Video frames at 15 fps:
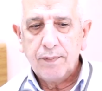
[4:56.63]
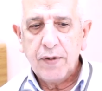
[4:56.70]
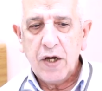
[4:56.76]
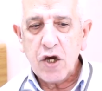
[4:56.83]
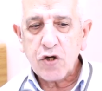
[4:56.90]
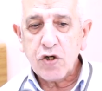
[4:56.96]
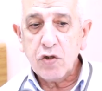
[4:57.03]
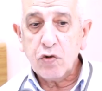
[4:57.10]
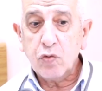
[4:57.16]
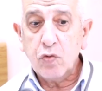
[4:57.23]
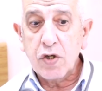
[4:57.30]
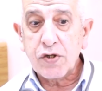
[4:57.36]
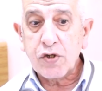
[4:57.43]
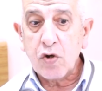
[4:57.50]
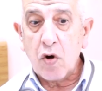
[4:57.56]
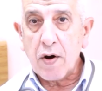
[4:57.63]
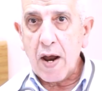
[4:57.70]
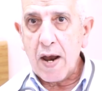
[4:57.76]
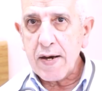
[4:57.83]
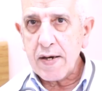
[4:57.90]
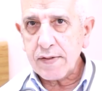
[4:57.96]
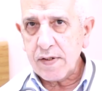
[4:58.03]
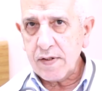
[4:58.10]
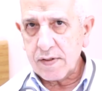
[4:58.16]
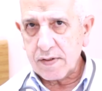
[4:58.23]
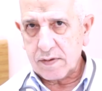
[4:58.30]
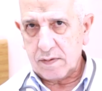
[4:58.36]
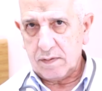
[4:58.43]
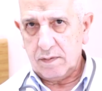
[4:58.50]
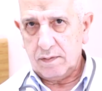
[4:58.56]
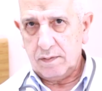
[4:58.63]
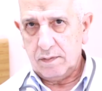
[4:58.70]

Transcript: Patient with psoriasis